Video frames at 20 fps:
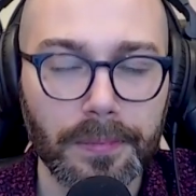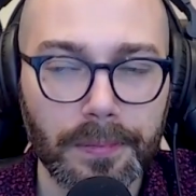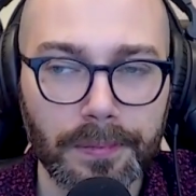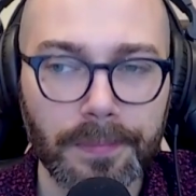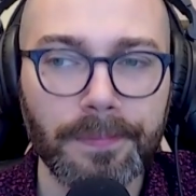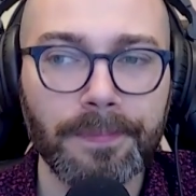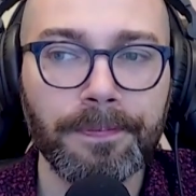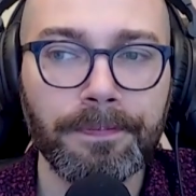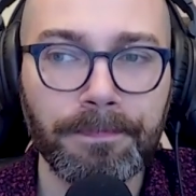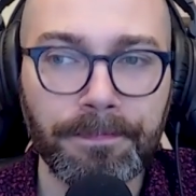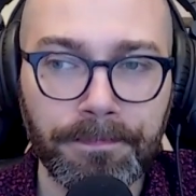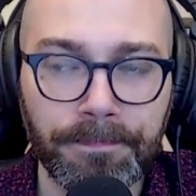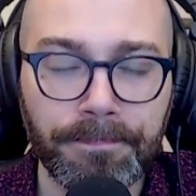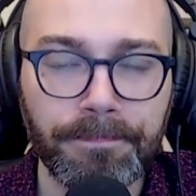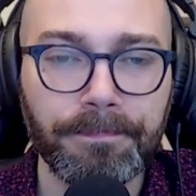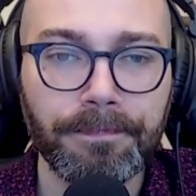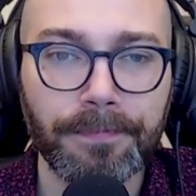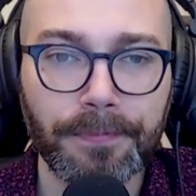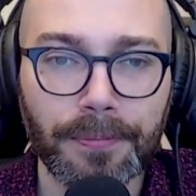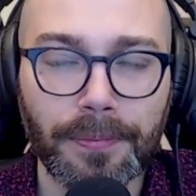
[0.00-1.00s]
Mm-hmm.
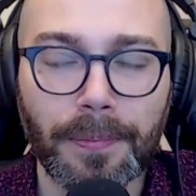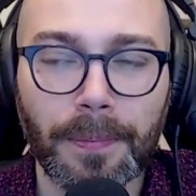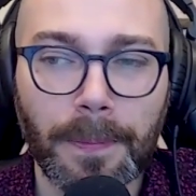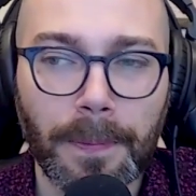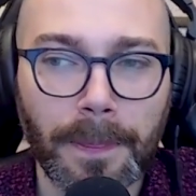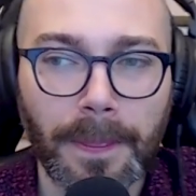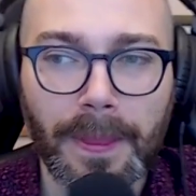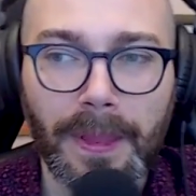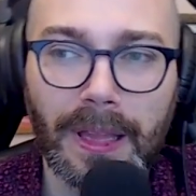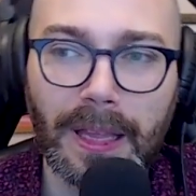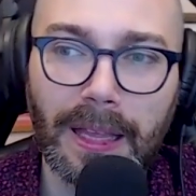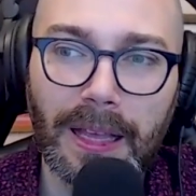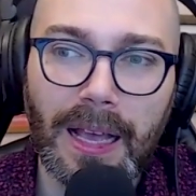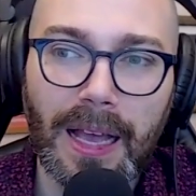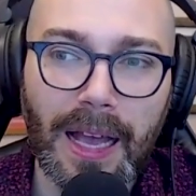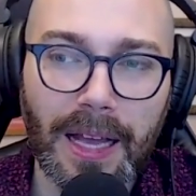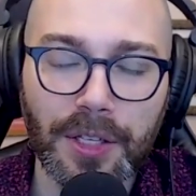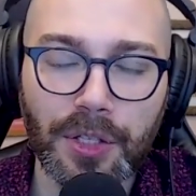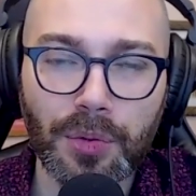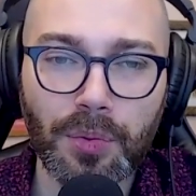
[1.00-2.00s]

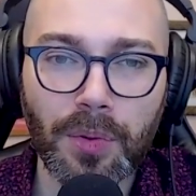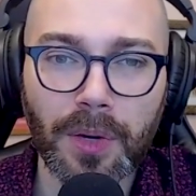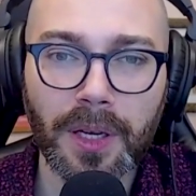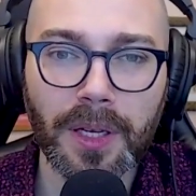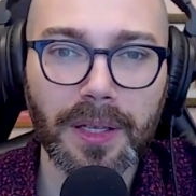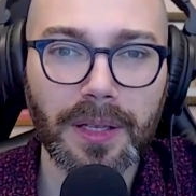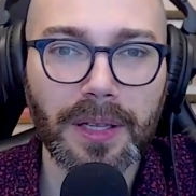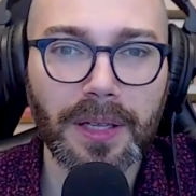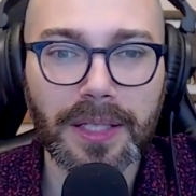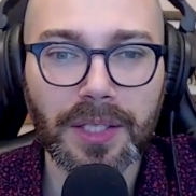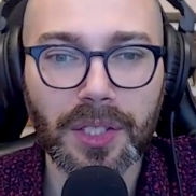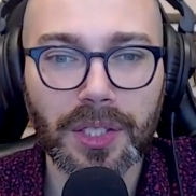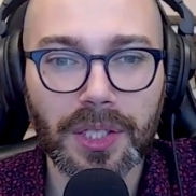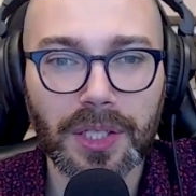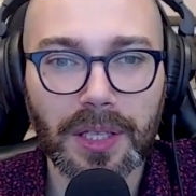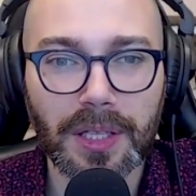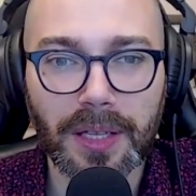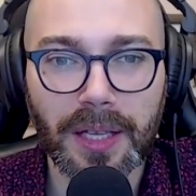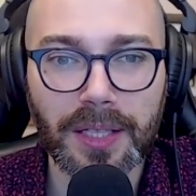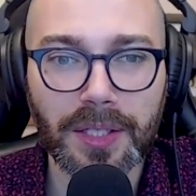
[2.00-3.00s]
I do want to let's
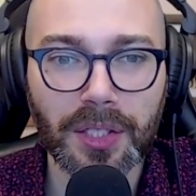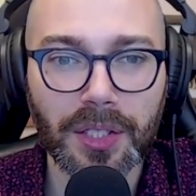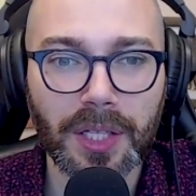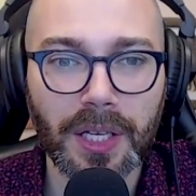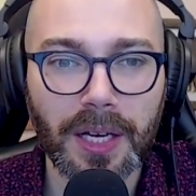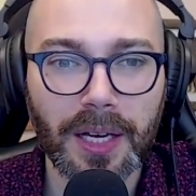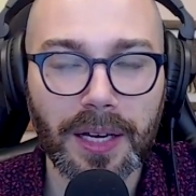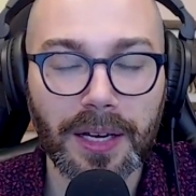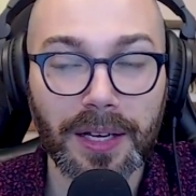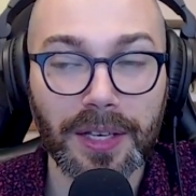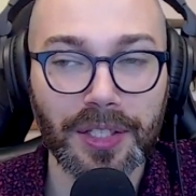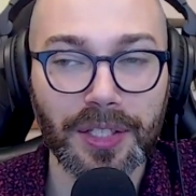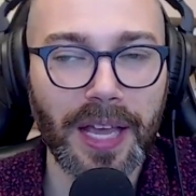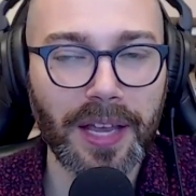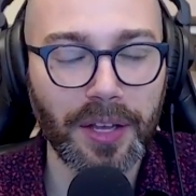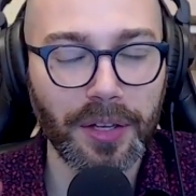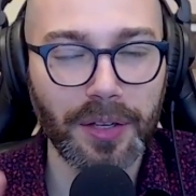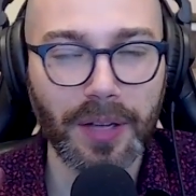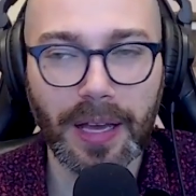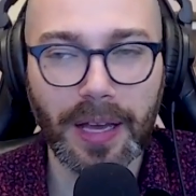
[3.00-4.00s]
because
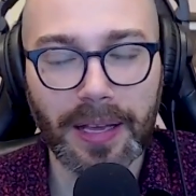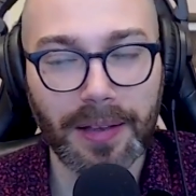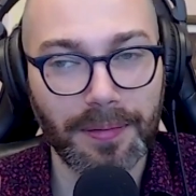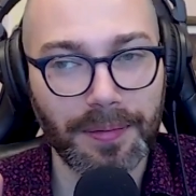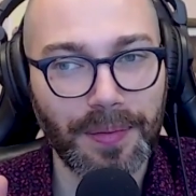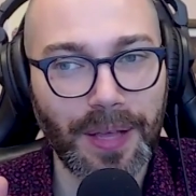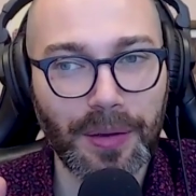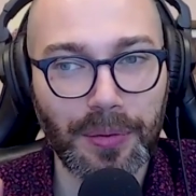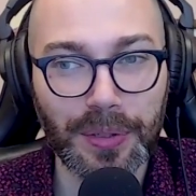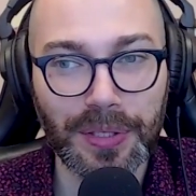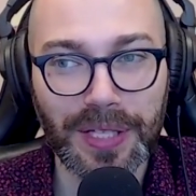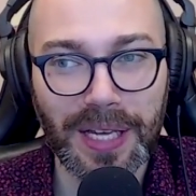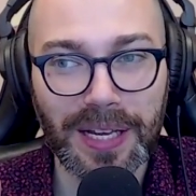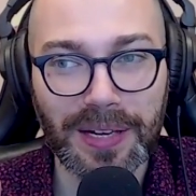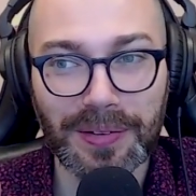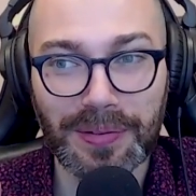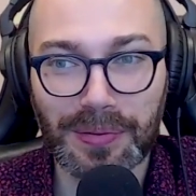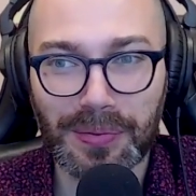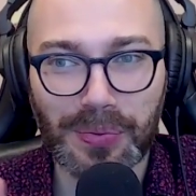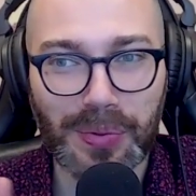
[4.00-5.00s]
like we
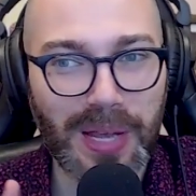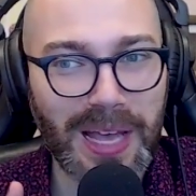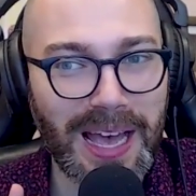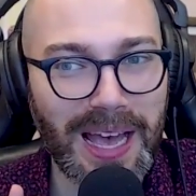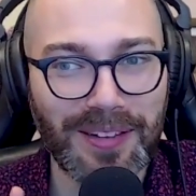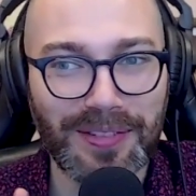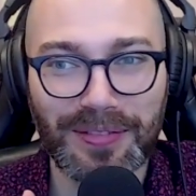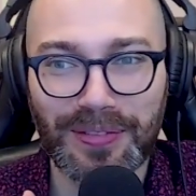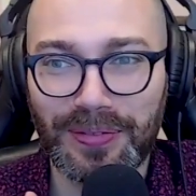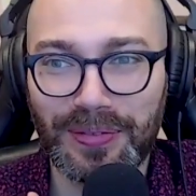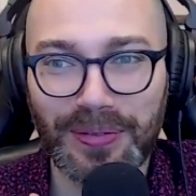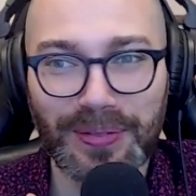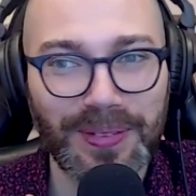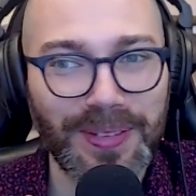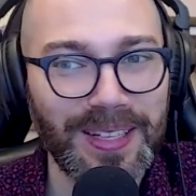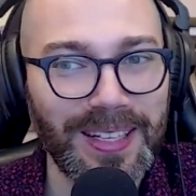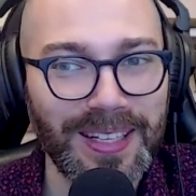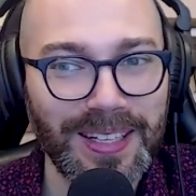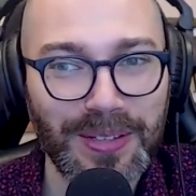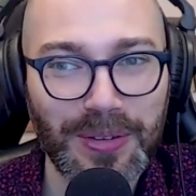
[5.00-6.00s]
said, we have
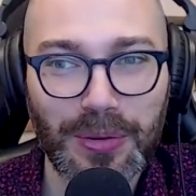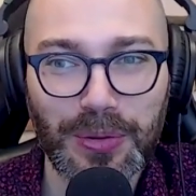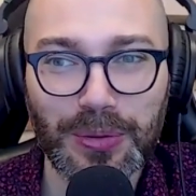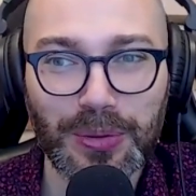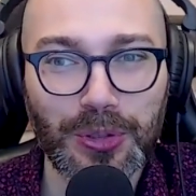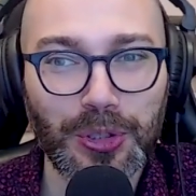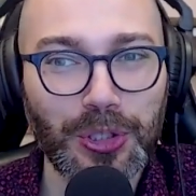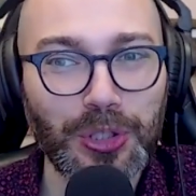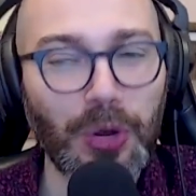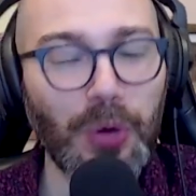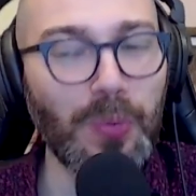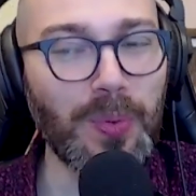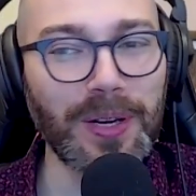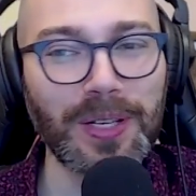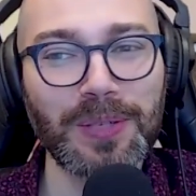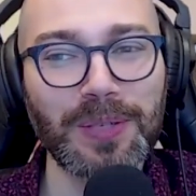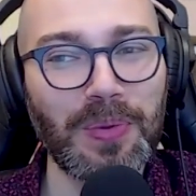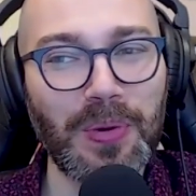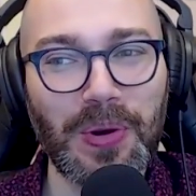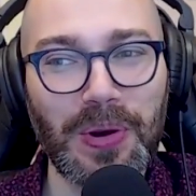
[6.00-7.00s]
so
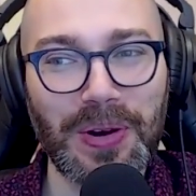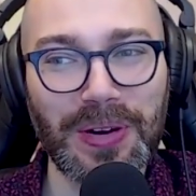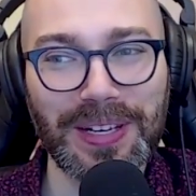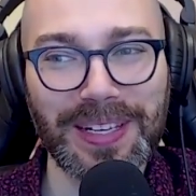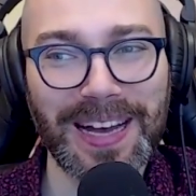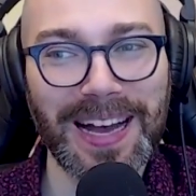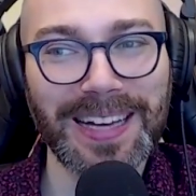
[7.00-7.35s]
much more